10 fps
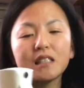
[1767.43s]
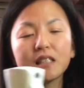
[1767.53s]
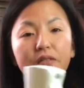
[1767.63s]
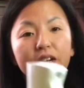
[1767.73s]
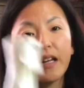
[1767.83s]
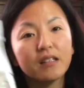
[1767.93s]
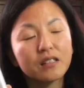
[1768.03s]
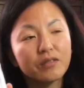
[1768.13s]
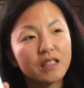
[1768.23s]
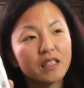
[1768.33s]
someone
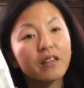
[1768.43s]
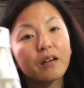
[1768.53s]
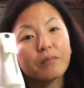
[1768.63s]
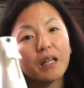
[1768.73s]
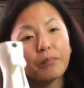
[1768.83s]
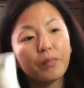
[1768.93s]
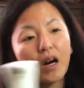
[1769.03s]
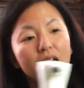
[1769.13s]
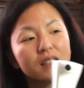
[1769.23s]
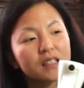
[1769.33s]
else what's in their plant
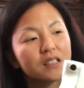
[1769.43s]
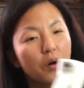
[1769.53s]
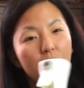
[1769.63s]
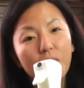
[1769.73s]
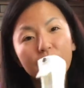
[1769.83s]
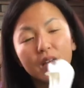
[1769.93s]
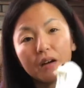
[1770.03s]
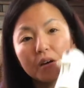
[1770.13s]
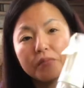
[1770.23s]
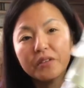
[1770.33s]
box. So I
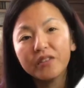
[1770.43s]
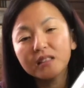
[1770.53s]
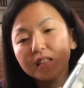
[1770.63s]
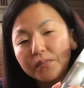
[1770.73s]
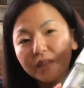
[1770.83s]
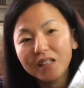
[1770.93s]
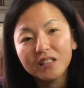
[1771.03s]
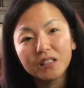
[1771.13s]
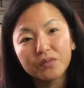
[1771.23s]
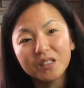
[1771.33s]
hope you found something
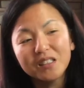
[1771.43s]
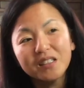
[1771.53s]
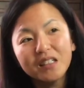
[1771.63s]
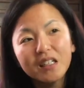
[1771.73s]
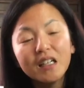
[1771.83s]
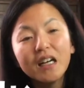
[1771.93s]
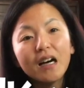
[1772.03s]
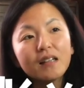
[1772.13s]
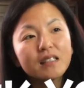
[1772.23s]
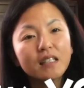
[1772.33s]
useful.
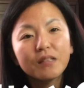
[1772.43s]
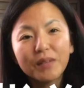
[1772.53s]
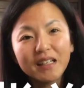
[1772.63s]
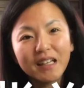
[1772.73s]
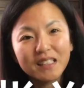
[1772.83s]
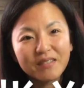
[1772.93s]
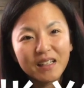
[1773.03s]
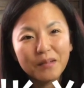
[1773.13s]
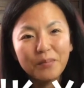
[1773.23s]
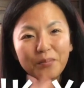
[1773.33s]
I'll see you in my next
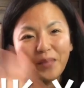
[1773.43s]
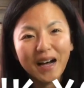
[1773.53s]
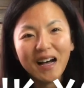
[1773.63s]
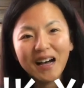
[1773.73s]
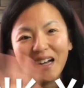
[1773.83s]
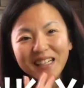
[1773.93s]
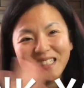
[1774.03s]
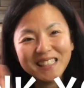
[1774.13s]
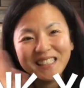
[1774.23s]
one. Bye.